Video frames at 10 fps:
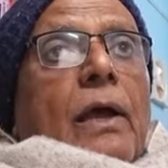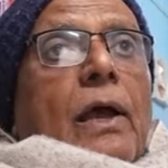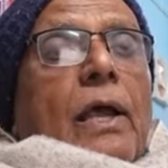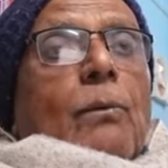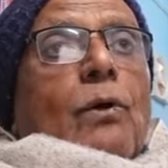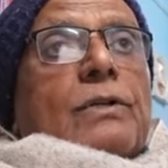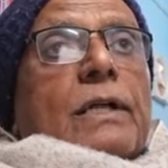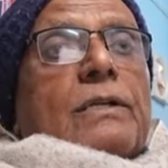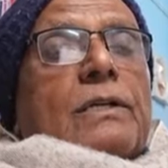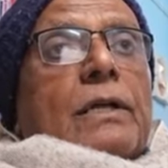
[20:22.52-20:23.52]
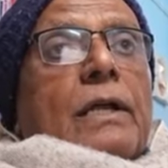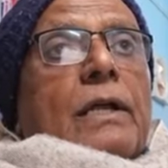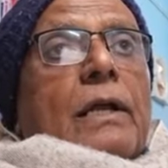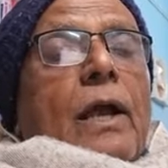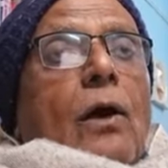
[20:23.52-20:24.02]
emotions
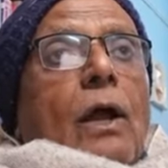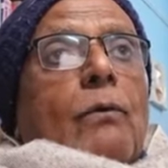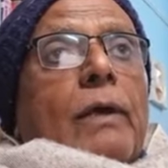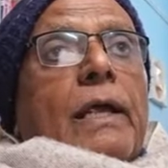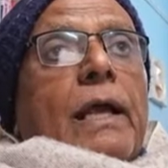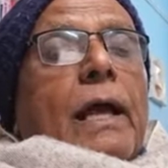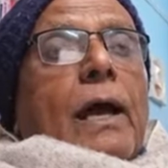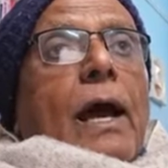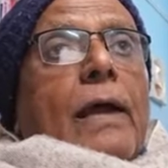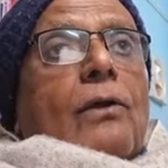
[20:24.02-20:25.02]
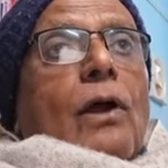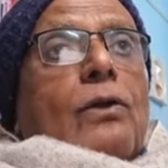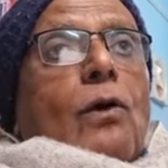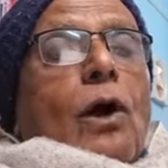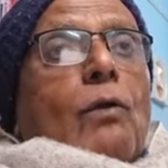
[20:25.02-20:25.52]
are
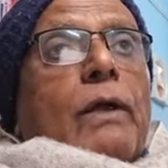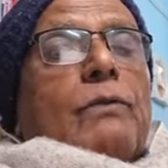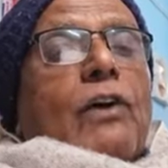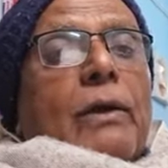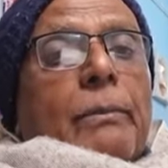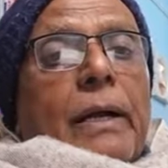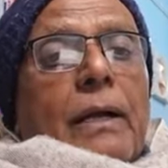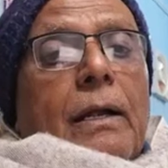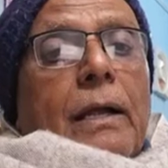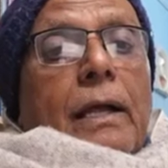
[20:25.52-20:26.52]
not always verbal.